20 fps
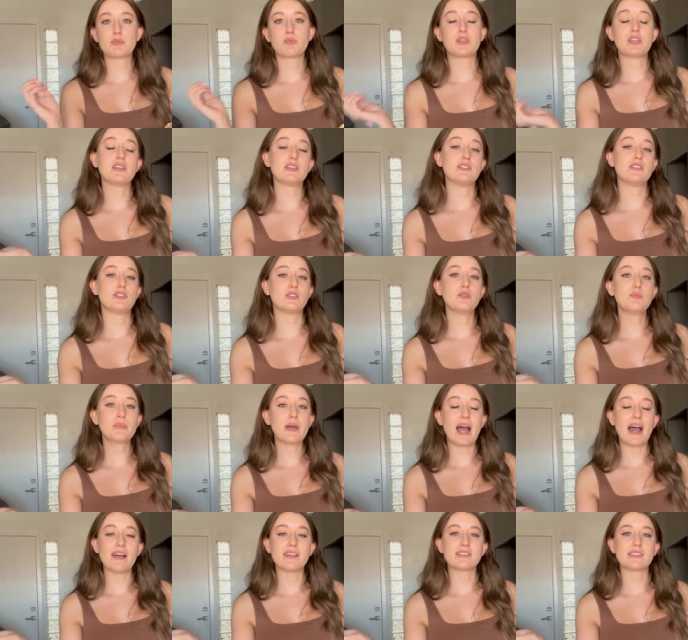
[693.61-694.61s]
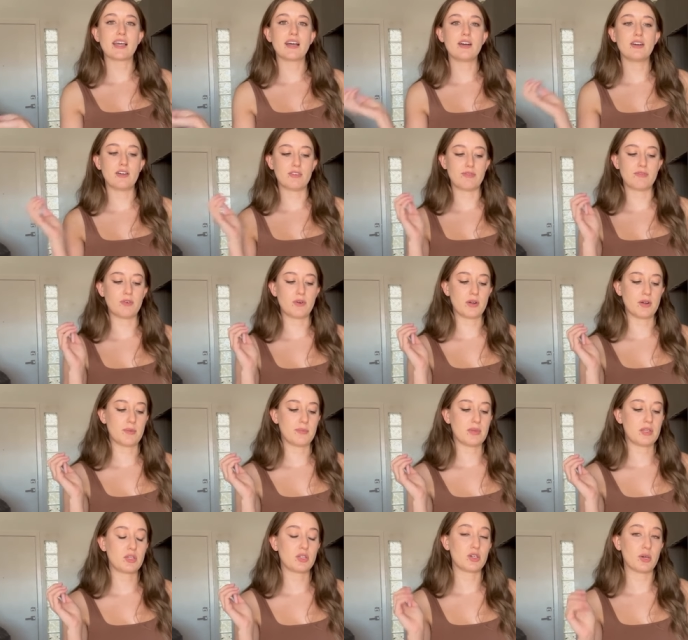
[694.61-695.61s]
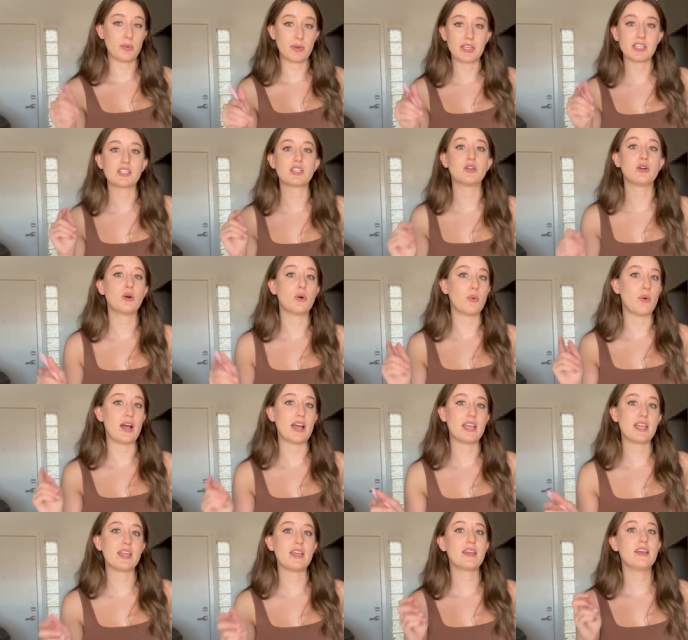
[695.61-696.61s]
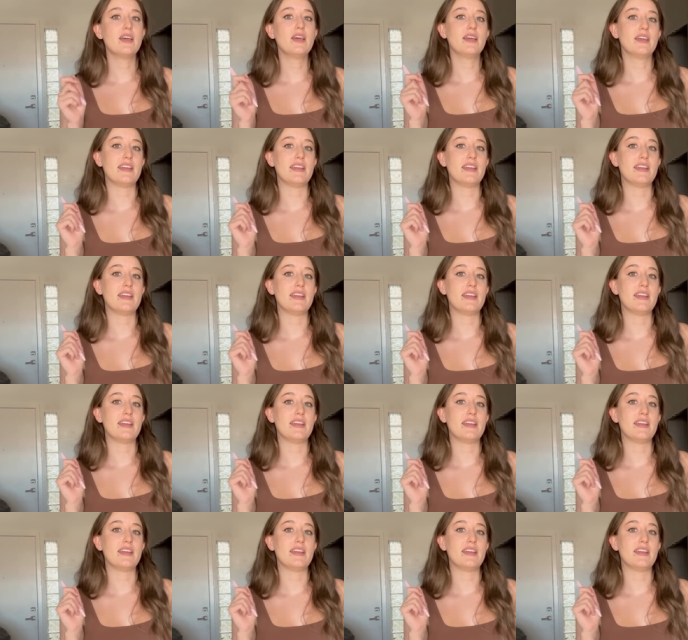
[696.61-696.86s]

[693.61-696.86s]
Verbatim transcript: We do pass out a form going to Hawaii,